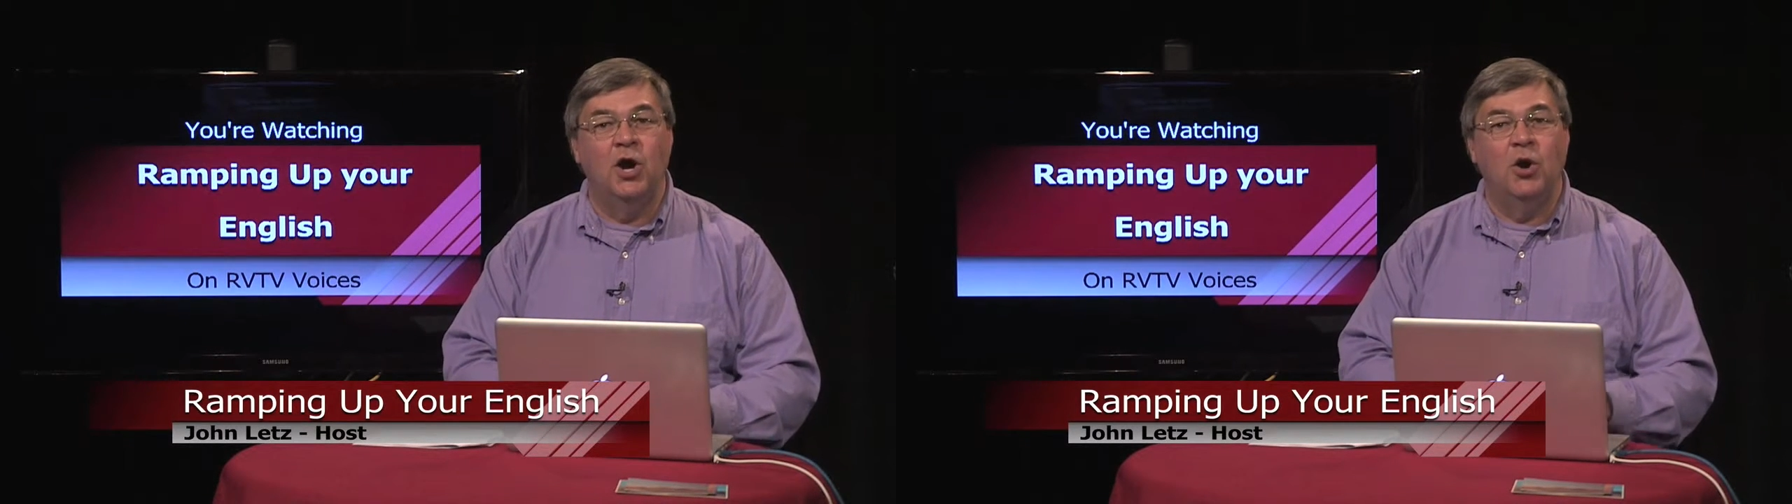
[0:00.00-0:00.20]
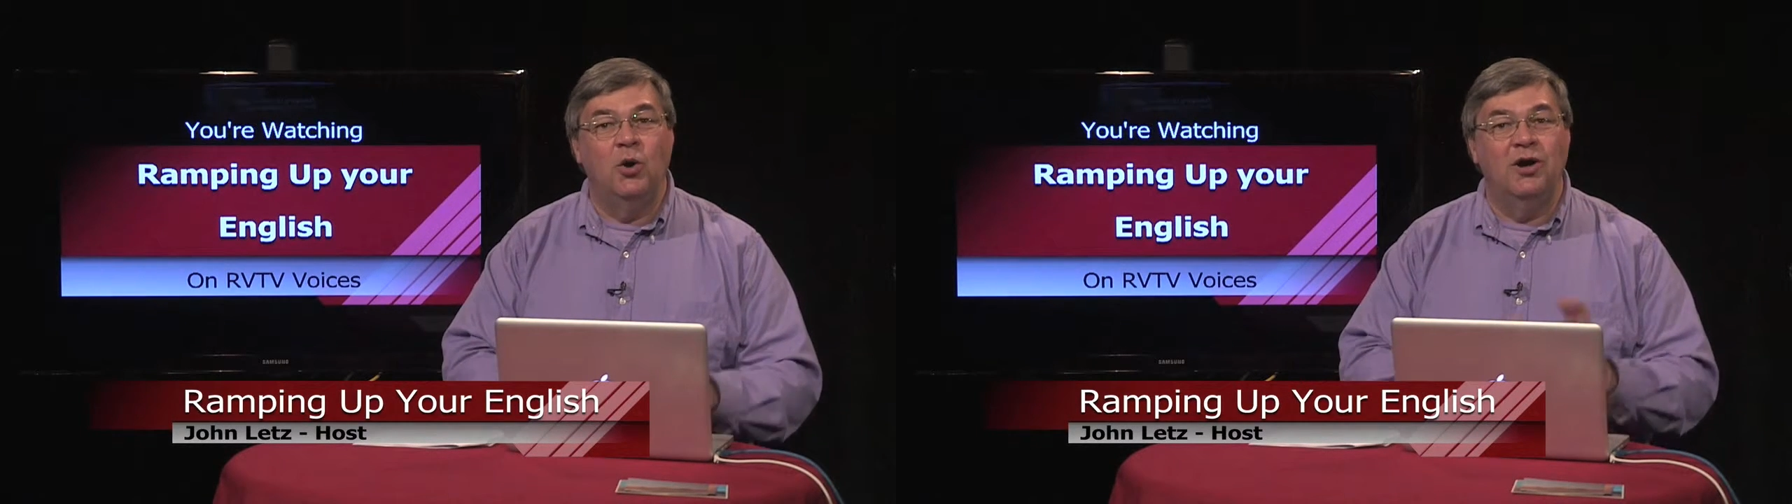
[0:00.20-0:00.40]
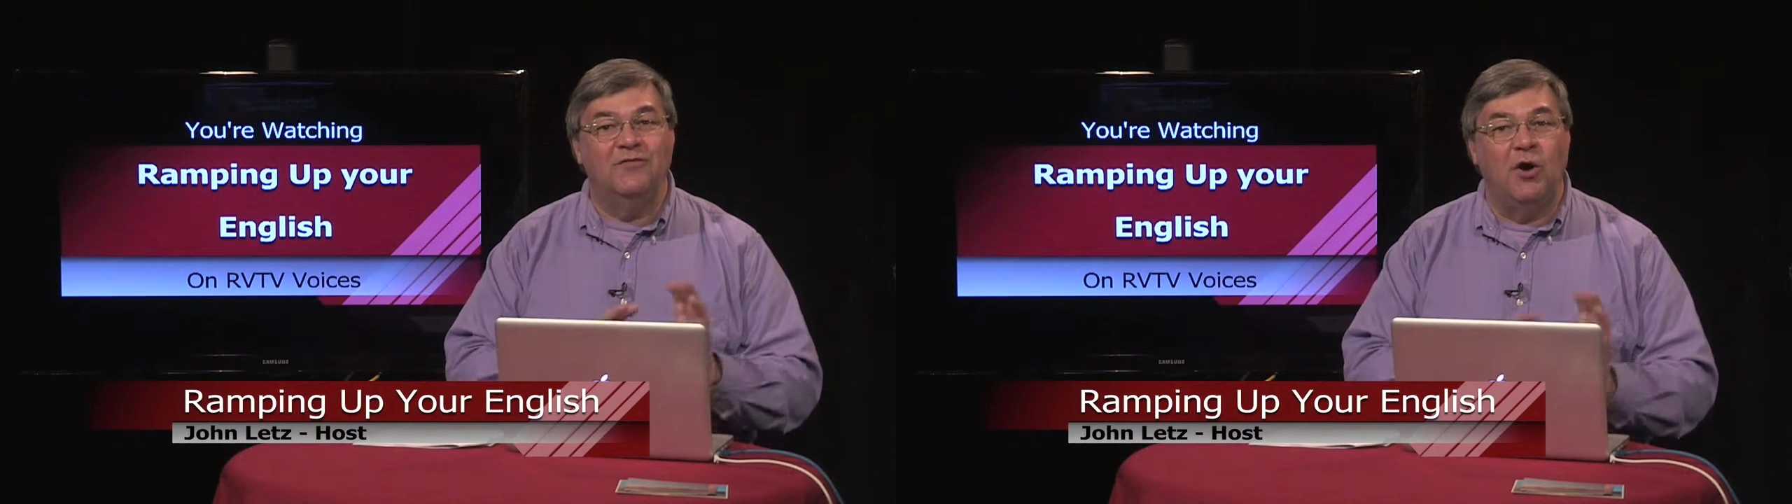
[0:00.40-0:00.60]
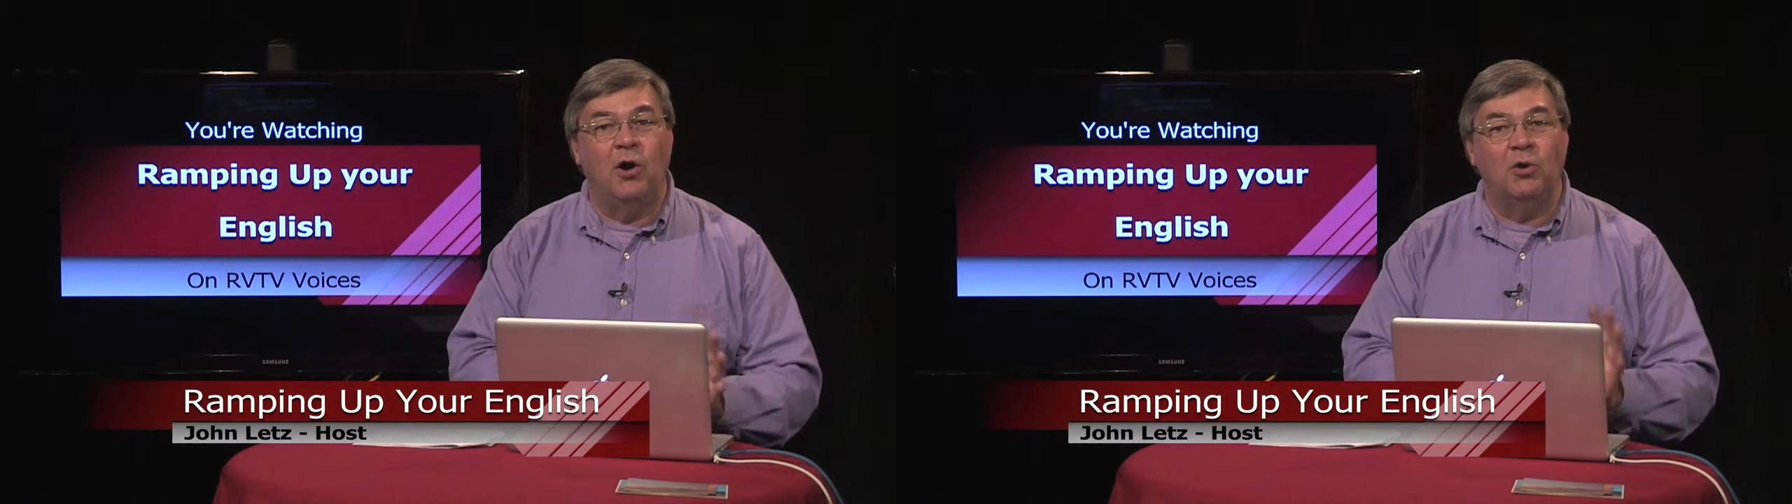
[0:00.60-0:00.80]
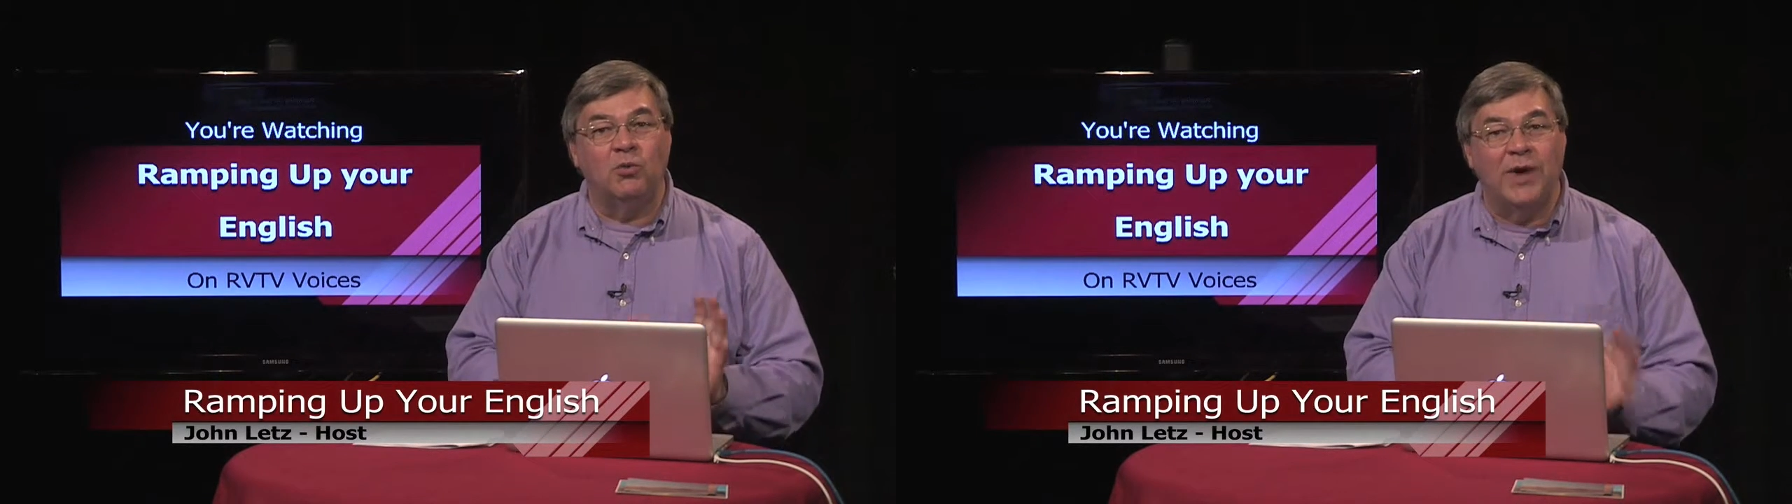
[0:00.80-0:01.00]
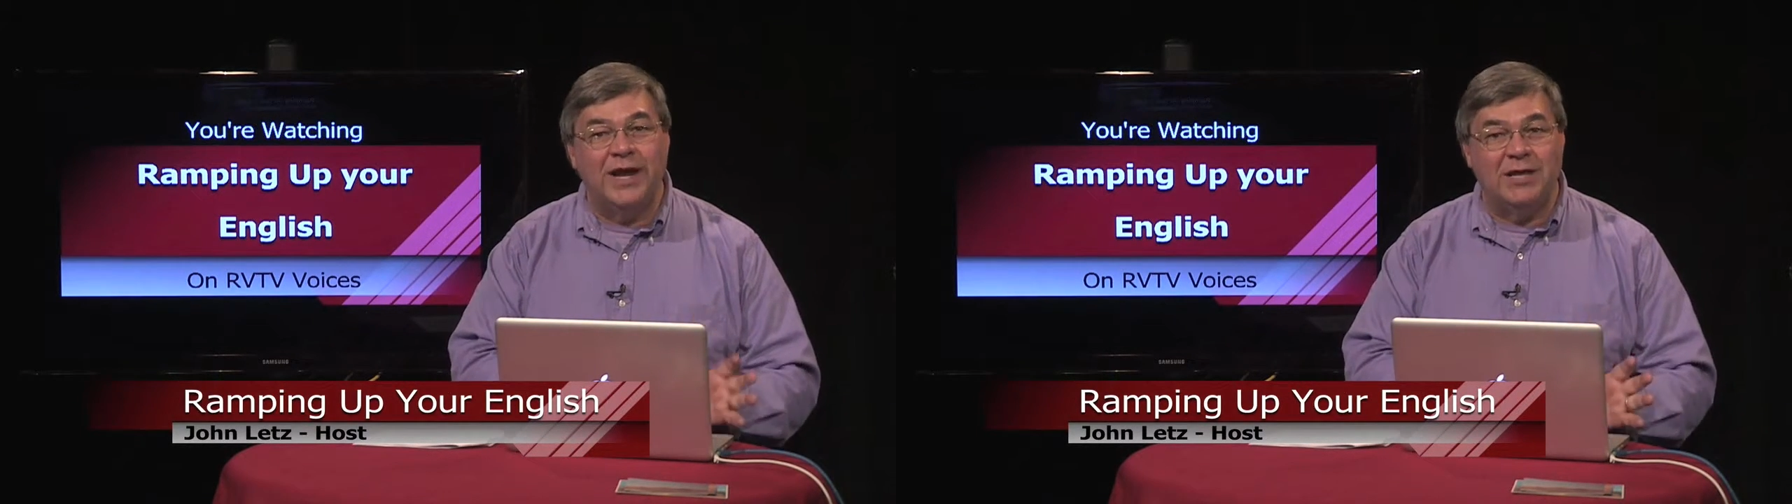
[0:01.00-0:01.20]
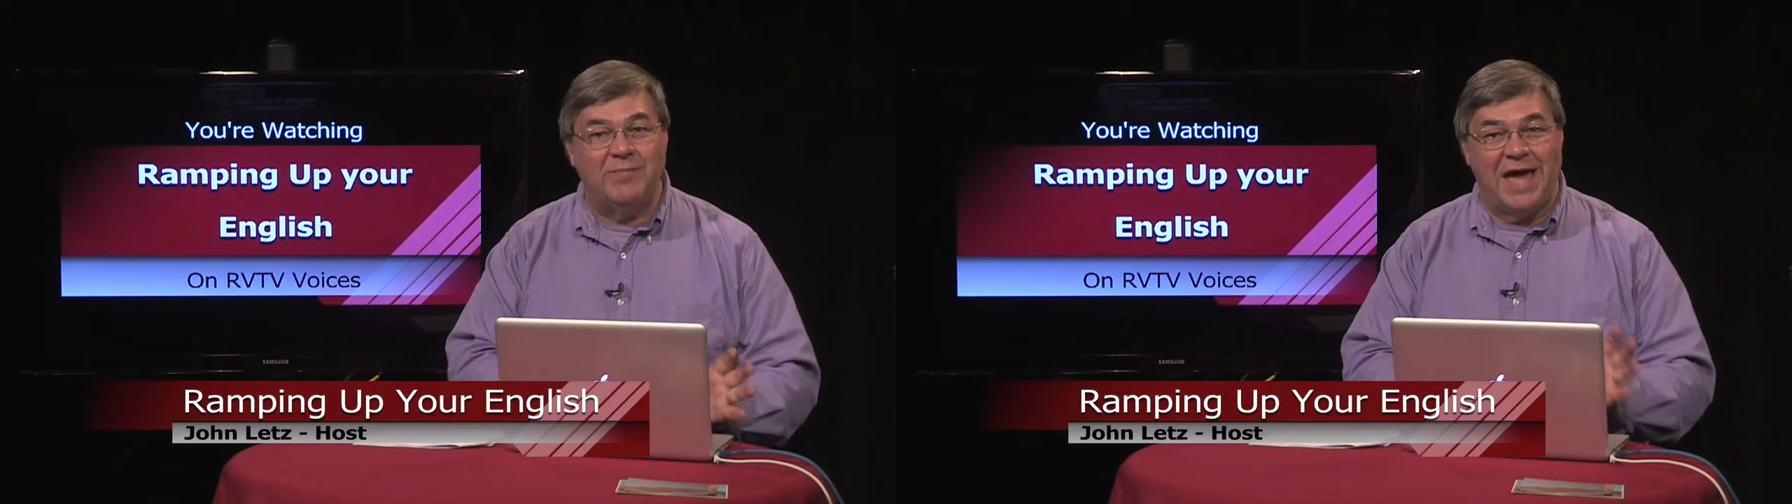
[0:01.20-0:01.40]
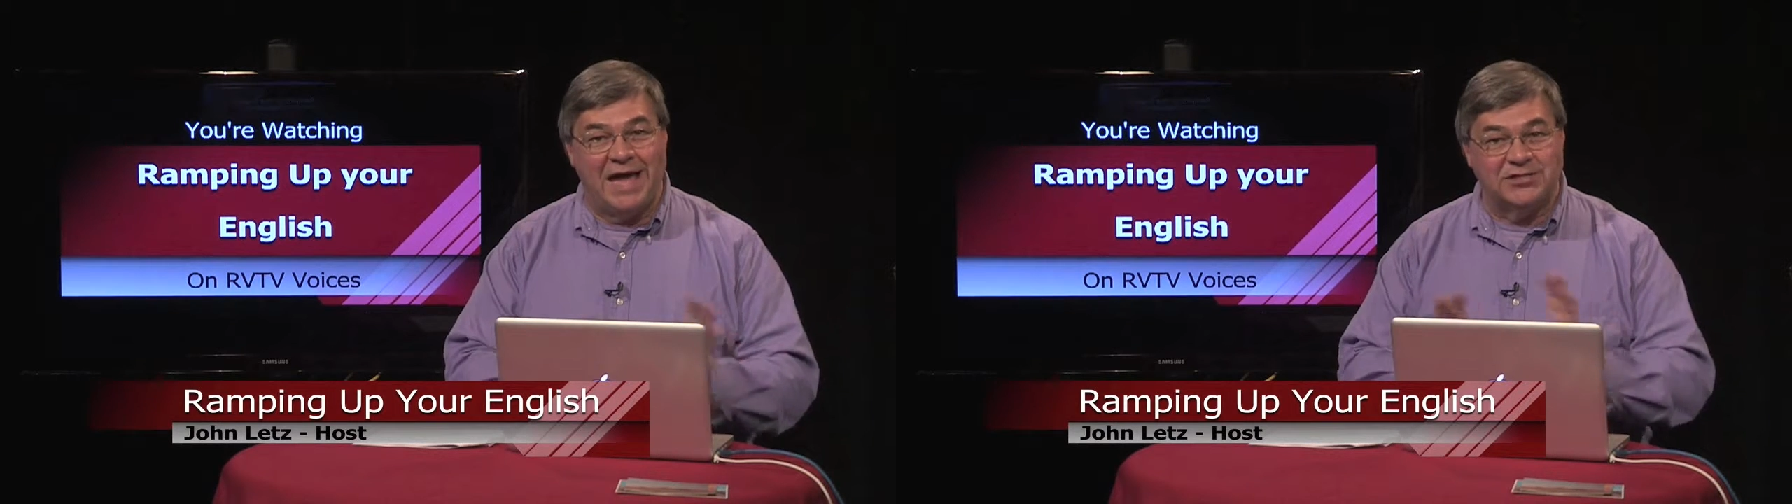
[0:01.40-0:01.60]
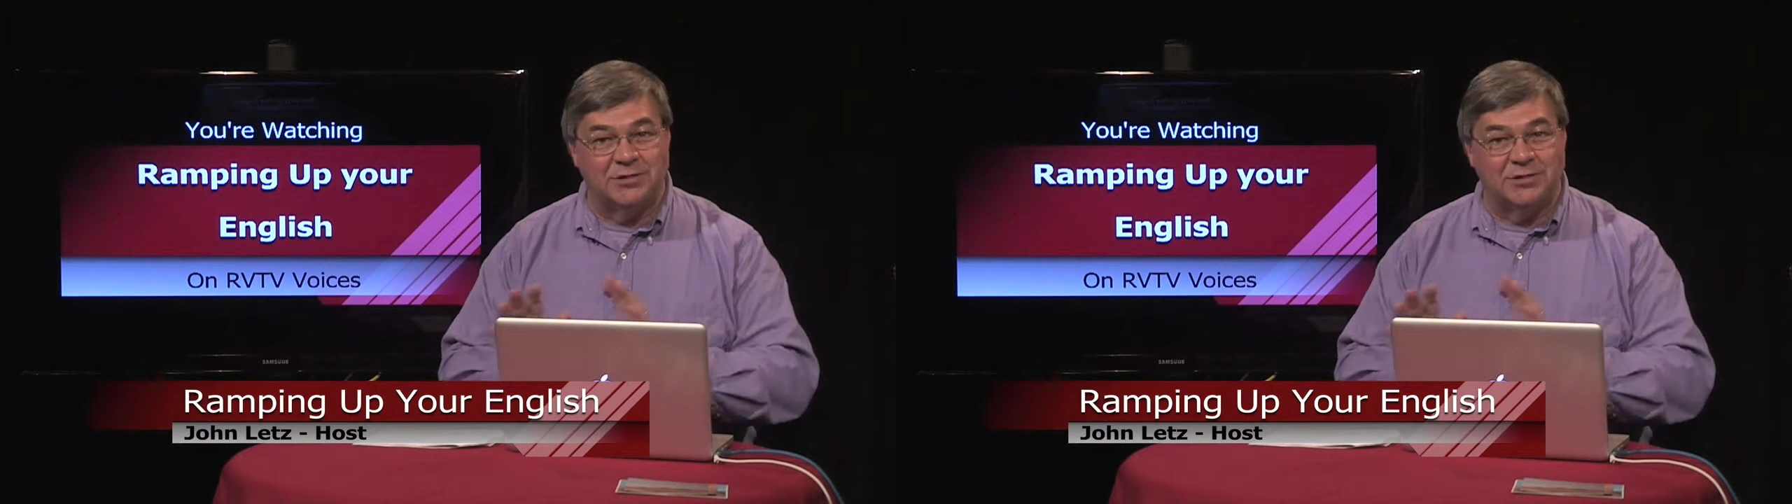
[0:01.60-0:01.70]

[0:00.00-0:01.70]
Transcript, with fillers: who have already passed the